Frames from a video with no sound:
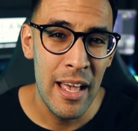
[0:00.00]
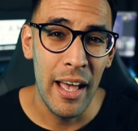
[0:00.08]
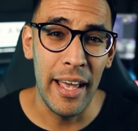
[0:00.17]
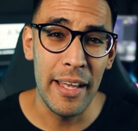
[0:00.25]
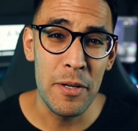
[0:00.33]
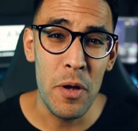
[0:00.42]

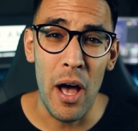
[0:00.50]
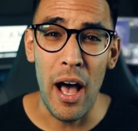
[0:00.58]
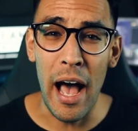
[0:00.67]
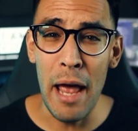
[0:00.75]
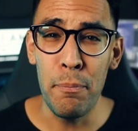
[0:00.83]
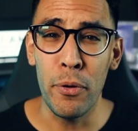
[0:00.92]
And
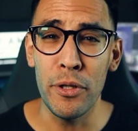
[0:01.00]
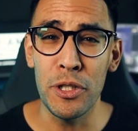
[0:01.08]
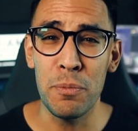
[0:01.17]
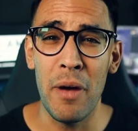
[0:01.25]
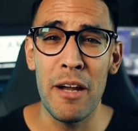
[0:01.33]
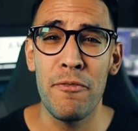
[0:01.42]
I
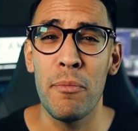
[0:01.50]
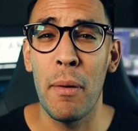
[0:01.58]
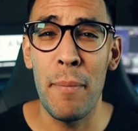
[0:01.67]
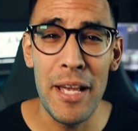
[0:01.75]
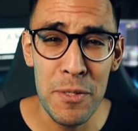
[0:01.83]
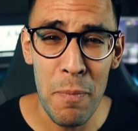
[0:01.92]
purchased mine from a
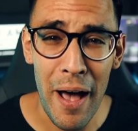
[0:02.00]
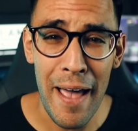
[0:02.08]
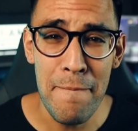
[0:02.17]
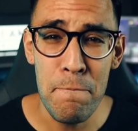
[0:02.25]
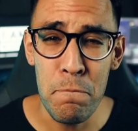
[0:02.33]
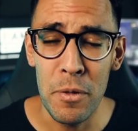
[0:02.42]
Best
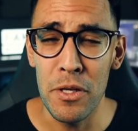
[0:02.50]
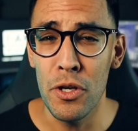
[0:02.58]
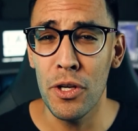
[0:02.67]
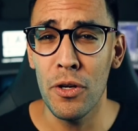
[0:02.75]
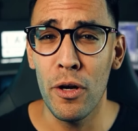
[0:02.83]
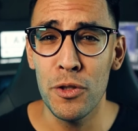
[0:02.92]
Buy, but you
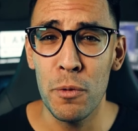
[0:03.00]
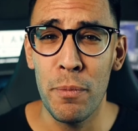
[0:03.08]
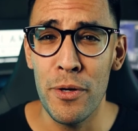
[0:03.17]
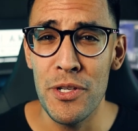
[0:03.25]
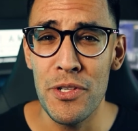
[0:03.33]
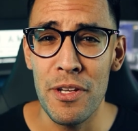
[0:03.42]
can also
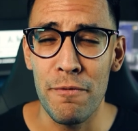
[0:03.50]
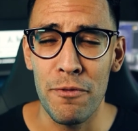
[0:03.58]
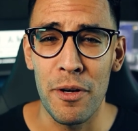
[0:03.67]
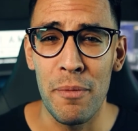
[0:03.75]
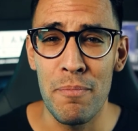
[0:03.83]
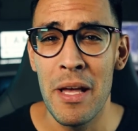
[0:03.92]
purchase it
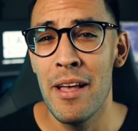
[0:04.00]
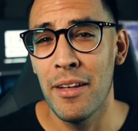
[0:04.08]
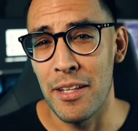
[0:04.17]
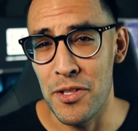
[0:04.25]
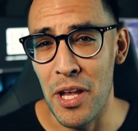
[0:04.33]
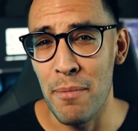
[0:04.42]
from
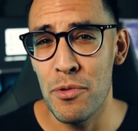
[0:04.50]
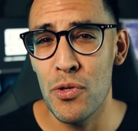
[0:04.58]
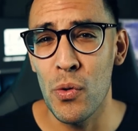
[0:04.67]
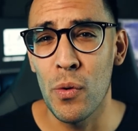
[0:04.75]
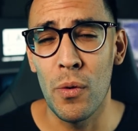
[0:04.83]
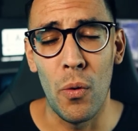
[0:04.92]
the same
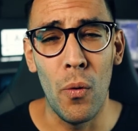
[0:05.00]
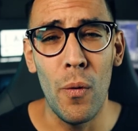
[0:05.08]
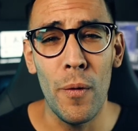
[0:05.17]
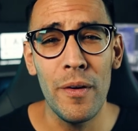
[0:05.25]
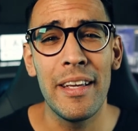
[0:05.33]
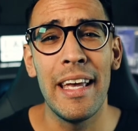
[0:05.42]
store
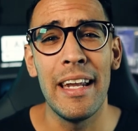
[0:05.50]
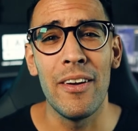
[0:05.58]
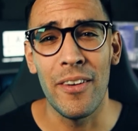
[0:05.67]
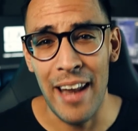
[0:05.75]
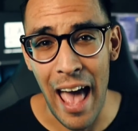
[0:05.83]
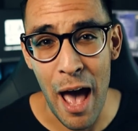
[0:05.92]
or get it
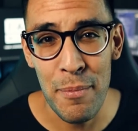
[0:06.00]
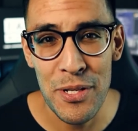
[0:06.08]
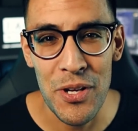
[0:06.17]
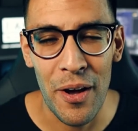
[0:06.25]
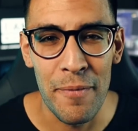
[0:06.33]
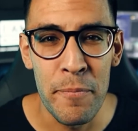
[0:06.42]
on
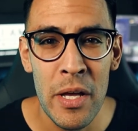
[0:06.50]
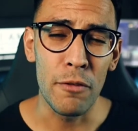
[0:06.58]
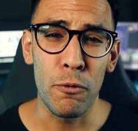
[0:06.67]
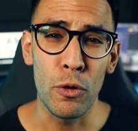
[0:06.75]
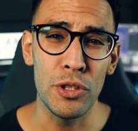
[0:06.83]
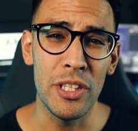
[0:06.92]
Amazon.
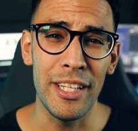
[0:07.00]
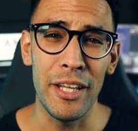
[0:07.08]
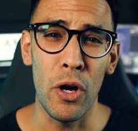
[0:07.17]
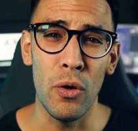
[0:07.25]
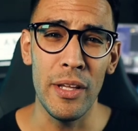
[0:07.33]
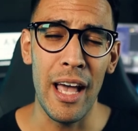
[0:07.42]
Unfortunately,
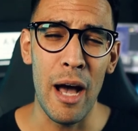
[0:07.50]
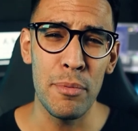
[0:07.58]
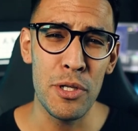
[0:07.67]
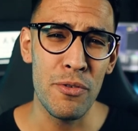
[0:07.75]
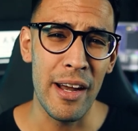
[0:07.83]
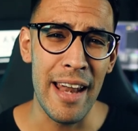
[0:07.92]
the only
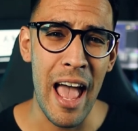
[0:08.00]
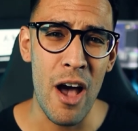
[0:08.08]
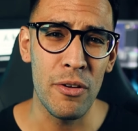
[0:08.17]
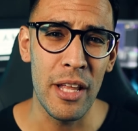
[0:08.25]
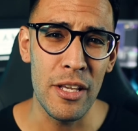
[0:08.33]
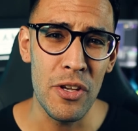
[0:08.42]
option right
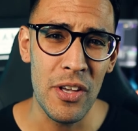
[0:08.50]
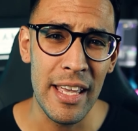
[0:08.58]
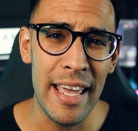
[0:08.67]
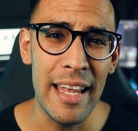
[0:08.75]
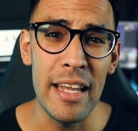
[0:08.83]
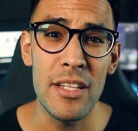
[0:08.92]
now that you can
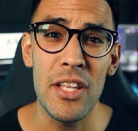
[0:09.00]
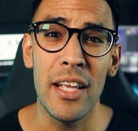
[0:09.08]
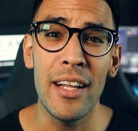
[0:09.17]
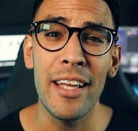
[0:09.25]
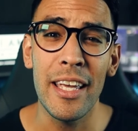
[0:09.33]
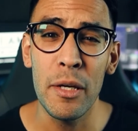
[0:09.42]
get is the
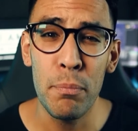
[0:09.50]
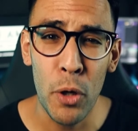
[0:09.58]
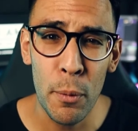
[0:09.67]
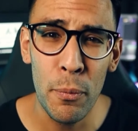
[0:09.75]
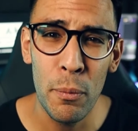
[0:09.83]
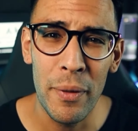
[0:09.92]
clicky
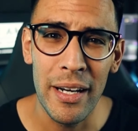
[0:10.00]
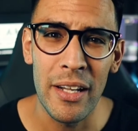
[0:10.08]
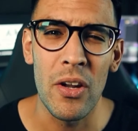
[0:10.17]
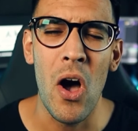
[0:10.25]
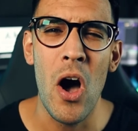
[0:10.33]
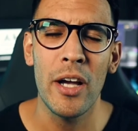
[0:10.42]
purple, but
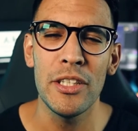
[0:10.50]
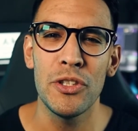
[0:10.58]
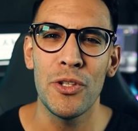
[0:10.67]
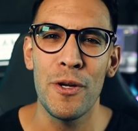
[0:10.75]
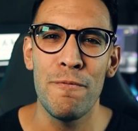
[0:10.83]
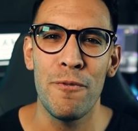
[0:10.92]
in
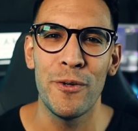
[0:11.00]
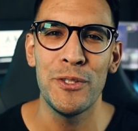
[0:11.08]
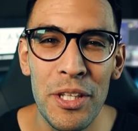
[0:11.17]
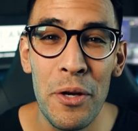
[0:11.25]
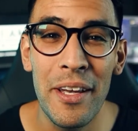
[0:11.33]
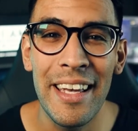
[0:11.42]
August
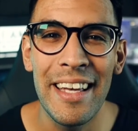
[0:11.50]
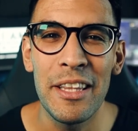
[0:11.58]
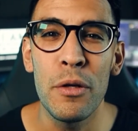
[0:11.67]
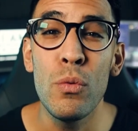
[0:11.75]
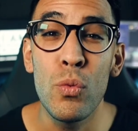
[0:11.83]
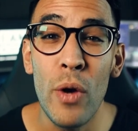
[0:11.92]
31st, you can get
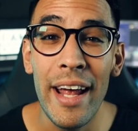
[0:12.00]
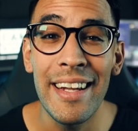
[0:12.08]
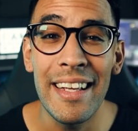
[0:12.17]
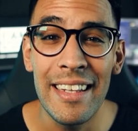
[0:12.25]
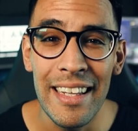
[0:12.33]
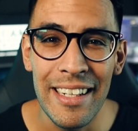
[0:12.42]
the
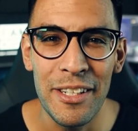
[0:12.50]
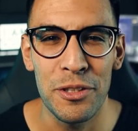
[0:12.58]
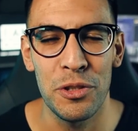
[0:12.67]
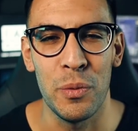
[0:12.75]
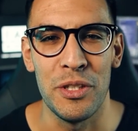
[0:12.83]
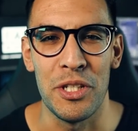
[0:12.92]
red linear
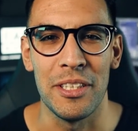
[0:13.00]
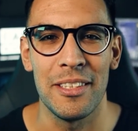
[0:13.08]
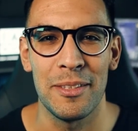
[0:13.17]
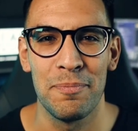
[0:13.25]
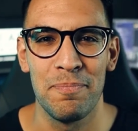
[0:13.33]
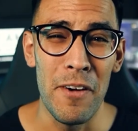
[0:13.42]

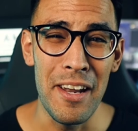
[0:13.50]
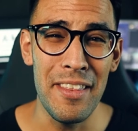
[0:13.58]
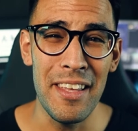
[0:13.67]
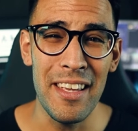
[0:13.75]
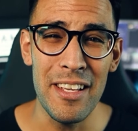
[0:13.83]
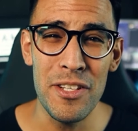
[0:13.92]
switches. Funny
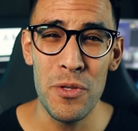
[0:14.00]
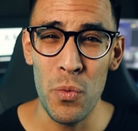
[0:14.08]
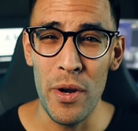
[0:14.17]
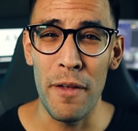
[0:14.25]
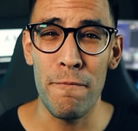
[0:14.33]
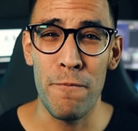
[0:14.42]
thing is
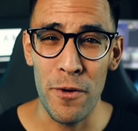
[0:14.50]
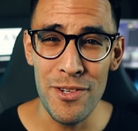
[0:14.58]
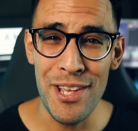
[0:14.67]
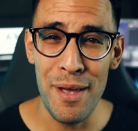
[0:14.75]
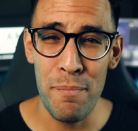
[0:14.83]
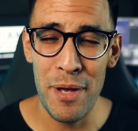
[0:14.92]
when it
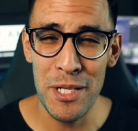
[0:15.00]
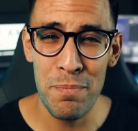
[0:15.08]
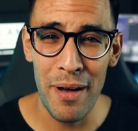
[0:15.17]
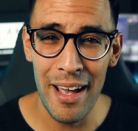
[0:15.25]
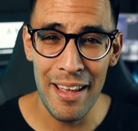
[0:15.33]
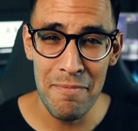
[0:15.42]
first hit Best
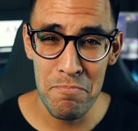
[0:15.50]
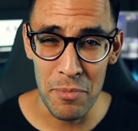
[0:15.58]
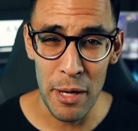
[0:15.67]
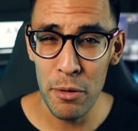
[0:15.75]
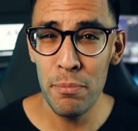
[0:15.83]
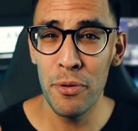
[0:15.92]
Buy,
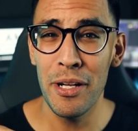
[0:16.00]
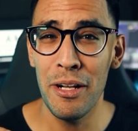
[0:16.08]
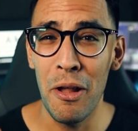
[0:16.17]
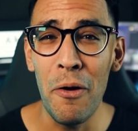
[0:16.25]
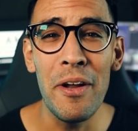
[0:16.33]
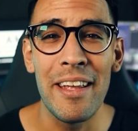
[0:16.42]
they were pretty
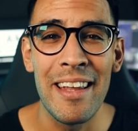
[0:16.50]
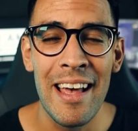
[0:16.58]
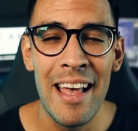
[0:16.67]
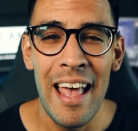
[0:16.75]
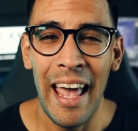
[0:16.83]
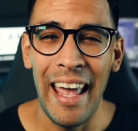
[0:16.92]
loaded
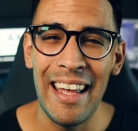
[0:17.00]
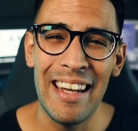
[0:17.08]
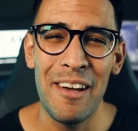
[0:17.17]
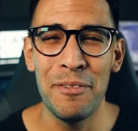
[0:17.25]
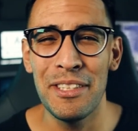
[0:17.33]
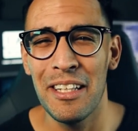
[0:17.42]

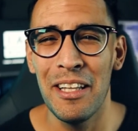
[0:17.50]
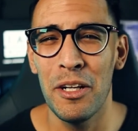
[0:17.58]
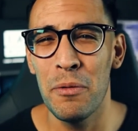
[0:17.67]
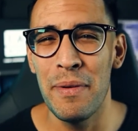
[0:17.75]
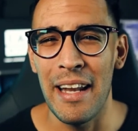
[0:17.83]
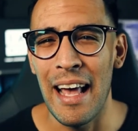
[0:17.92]
and I was a
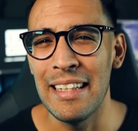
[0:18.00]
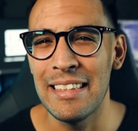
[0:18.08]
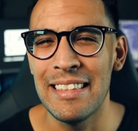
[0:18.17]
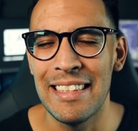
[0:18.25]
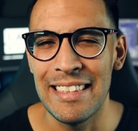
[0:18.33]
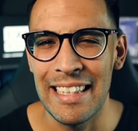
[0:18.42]
little bit
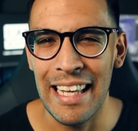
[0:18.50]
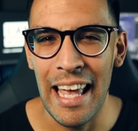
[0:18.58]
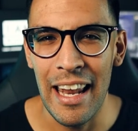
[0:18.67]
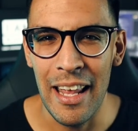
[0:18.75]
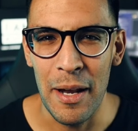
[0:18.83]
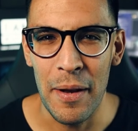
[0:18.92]
hesitant to
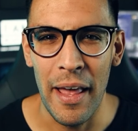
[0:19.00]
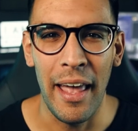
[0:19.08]
get it.